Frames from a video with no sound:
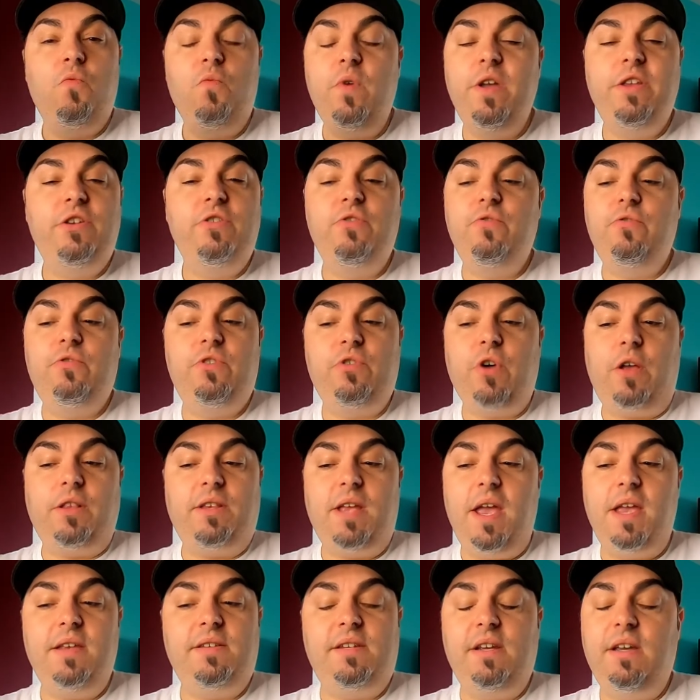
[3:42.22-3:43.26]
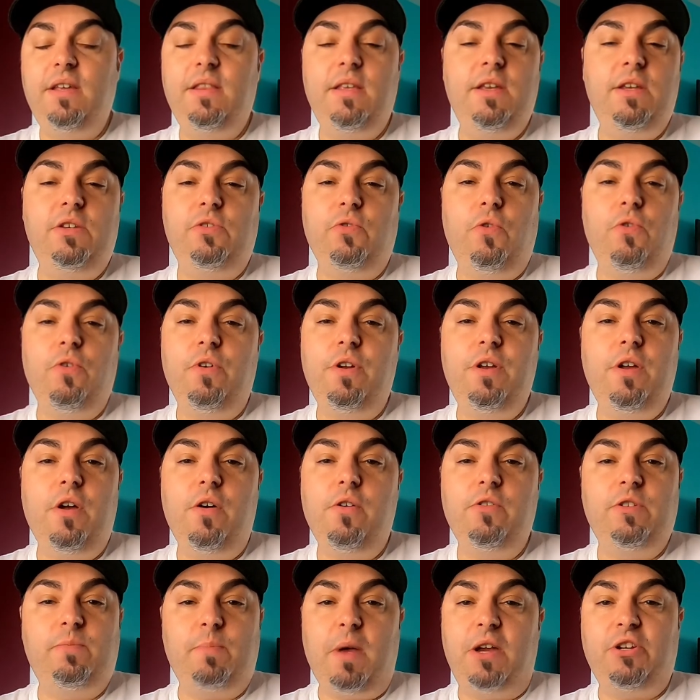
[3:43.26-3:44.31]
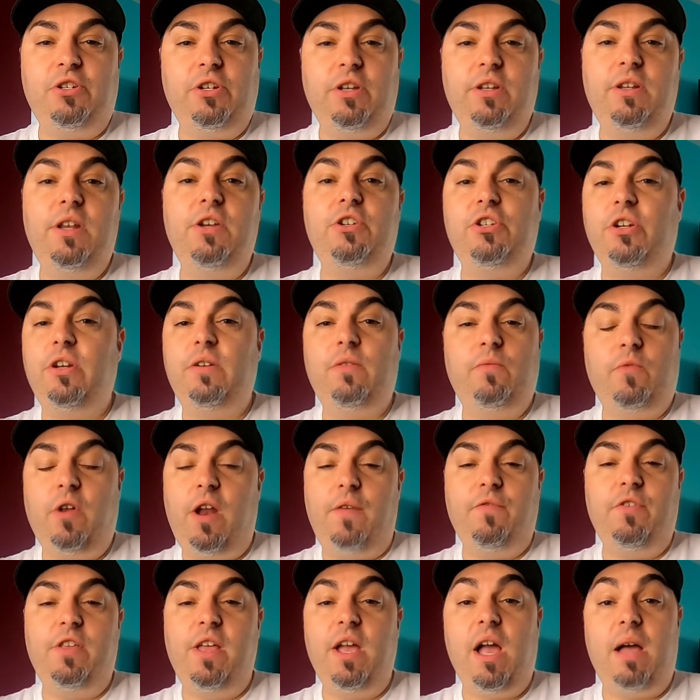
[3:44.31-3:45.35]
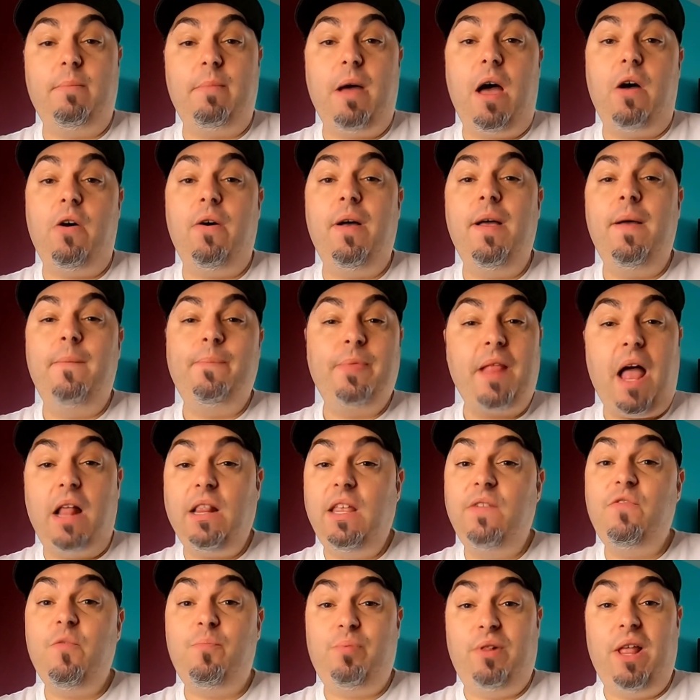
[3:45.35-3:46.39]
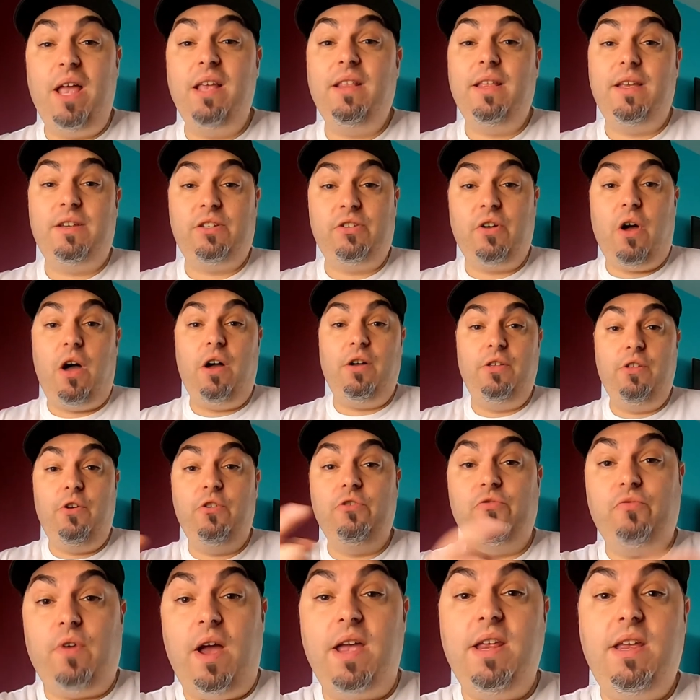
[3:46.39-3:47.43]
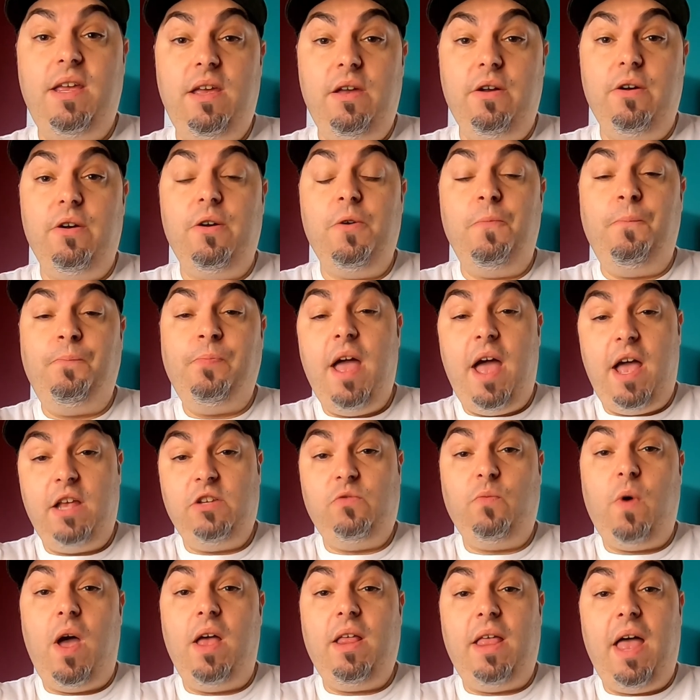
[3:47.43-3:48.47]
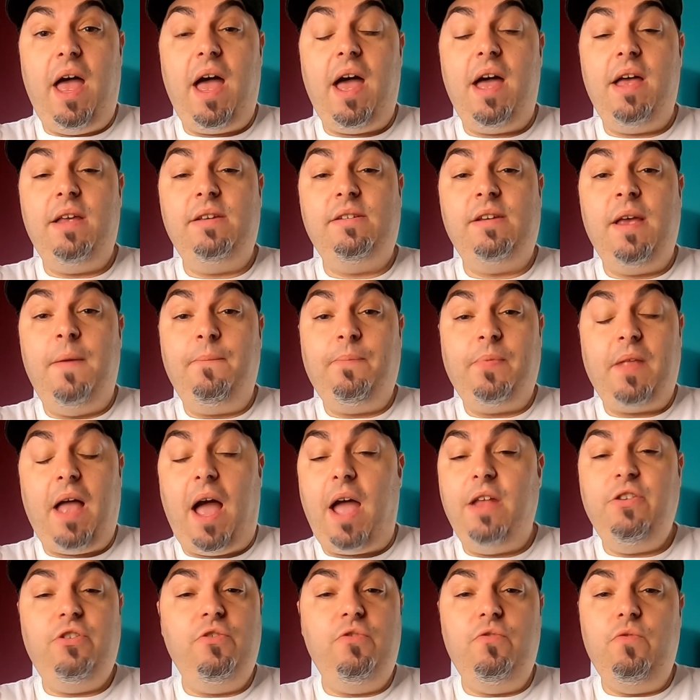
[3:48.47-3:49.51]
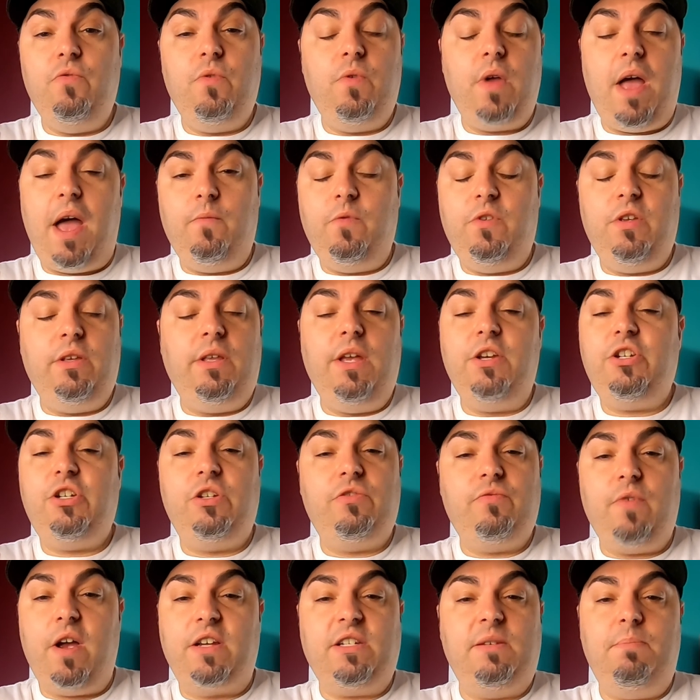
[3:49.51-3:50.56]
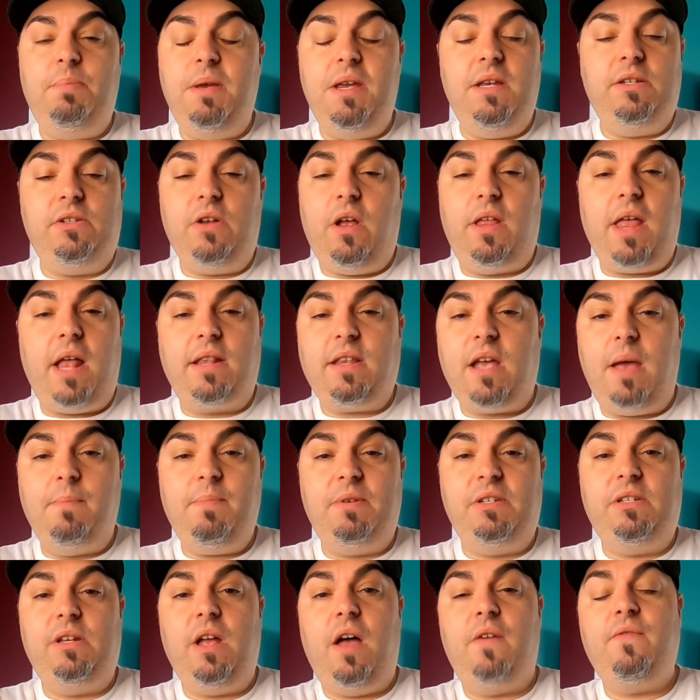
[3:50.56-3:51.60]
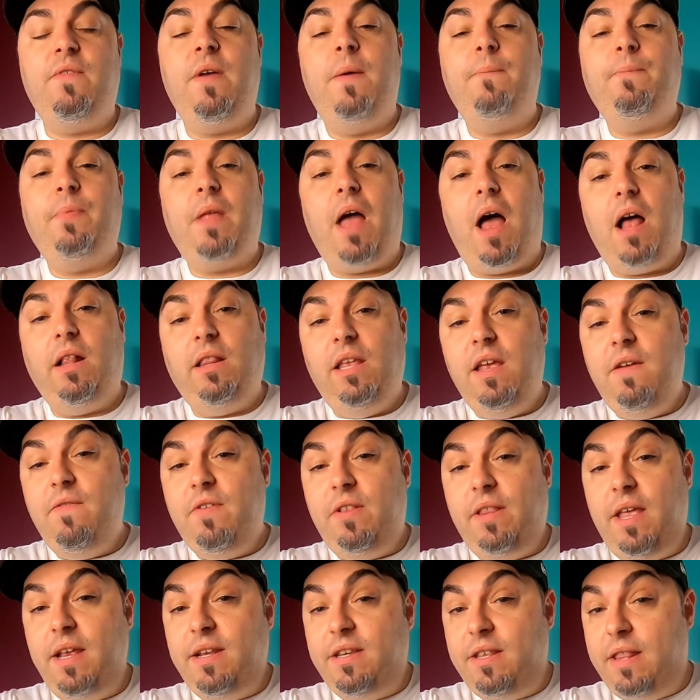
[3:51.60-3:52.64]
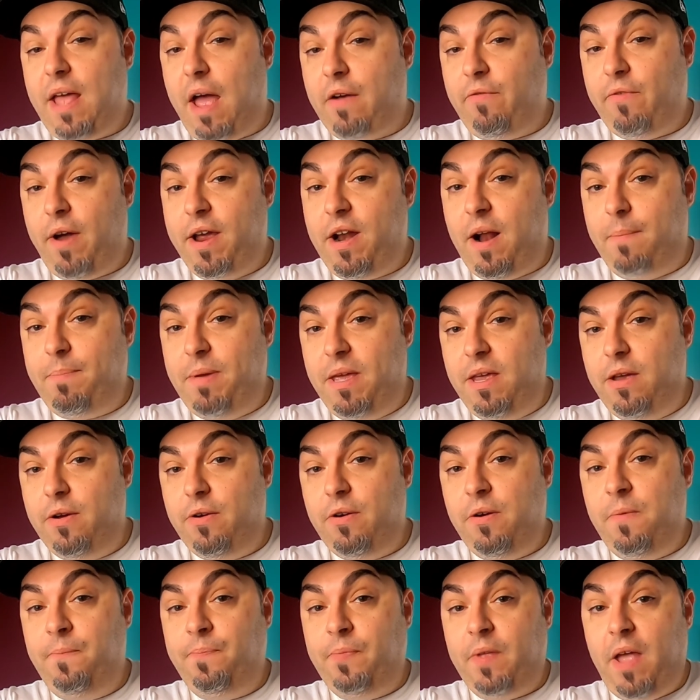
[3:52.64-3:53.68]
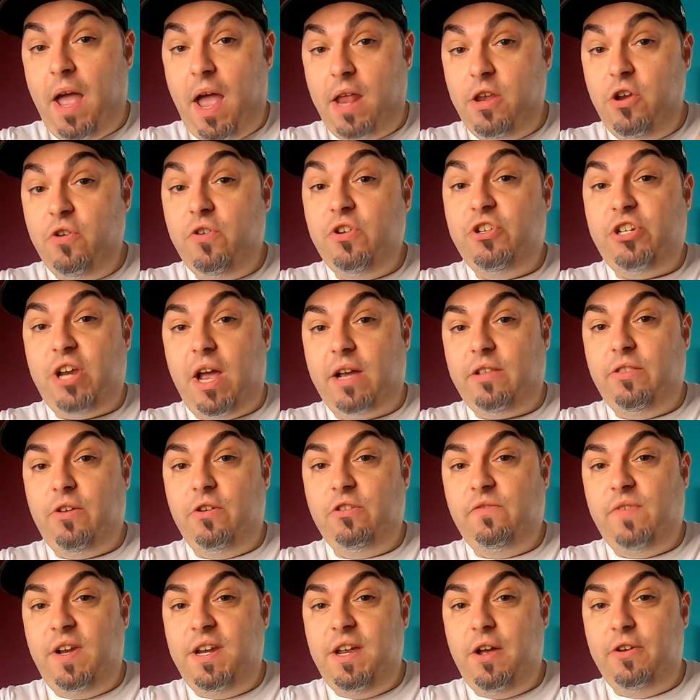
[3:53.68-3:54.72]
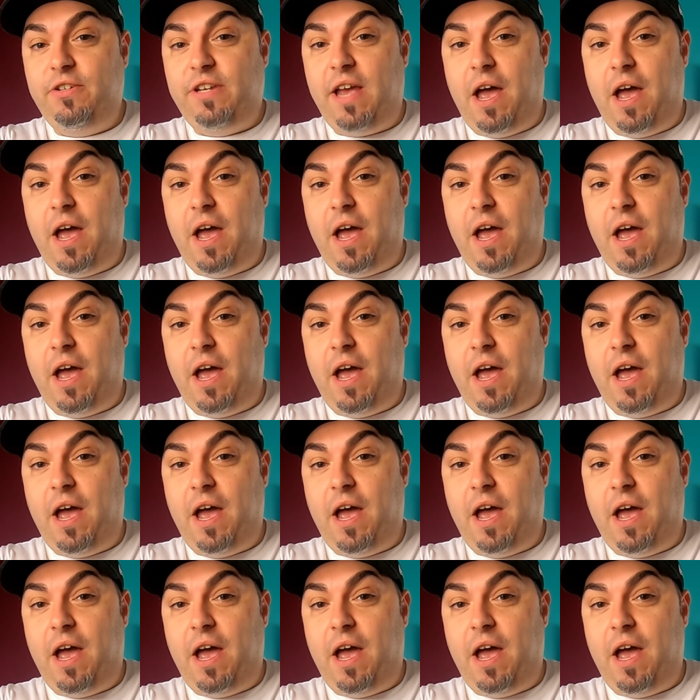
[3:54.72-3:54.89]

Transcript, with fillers: We do tasting of these Oreo special edition whenever they come out. I'll leave a playlist to all of those right here, as well as I do delicious recipes and all that type of stuff. I'll leave a link to that right up here, and you can check those videos